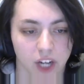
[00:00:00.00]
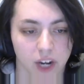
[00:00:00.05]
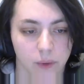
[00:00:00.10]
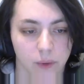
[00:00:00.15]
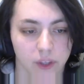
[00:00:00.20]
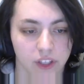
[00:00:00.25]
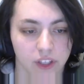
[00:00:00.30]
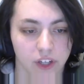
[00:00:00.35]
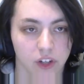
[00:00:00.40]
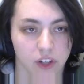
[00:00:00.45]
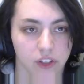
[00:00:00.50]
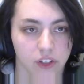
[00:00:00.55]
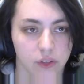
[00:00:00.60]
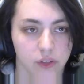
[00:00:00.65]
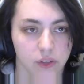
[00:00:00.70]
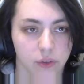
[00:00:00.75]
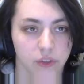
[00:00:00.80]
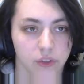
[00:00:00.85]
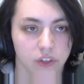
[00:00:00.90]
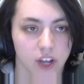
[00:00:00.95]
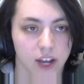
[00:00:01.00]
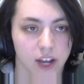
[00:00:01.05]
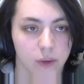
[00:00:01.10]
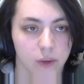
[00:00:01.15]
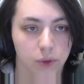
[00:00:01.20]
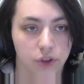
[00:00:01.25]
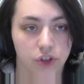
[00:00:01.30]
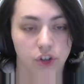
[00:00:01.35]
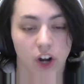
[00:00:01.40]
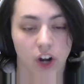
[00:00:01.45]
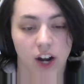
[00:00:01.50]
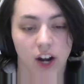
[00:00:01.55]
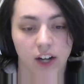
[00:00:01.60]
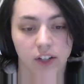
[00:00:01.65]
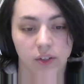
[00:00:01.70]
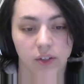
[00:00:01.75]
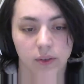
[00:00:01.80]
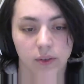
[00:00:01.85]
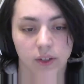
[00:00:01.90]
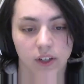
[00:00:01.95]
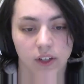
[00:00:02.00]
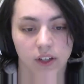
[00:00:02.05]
I read the article was I was shocked.